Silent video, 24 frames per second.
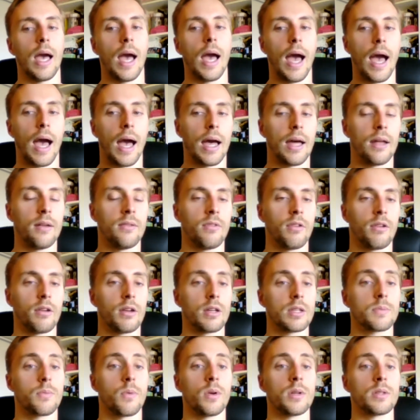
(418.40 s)
at
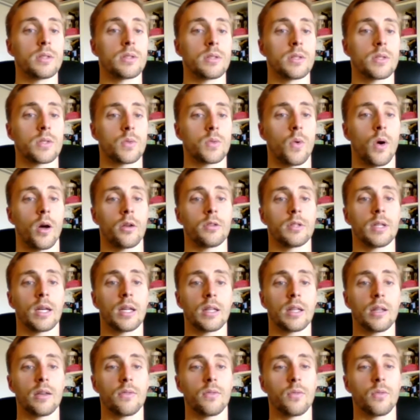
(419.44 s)
various points in the squat or
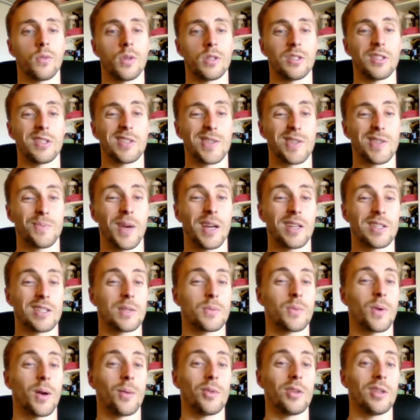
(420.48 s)
deadlift, which he suspects is
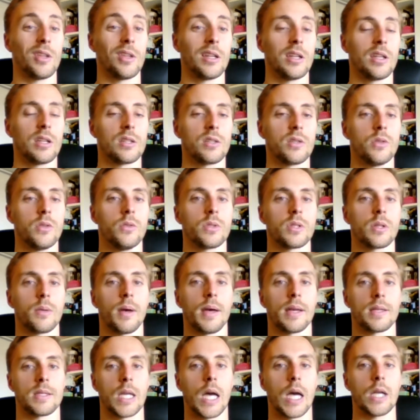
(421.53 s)
probably leading to some
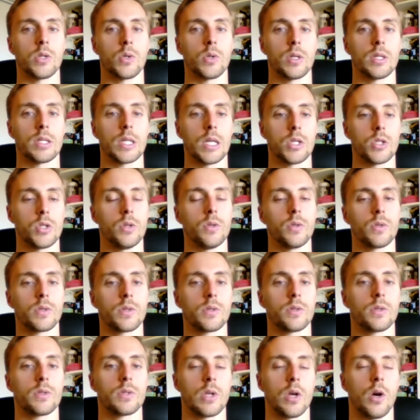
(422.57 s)
SI joint
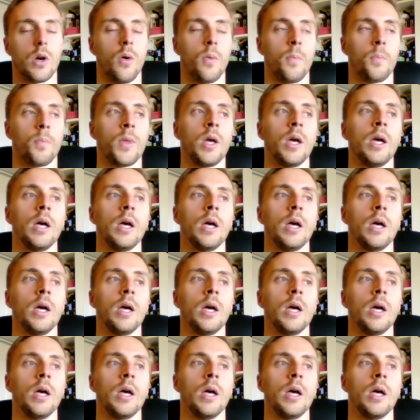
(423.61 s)
issues. So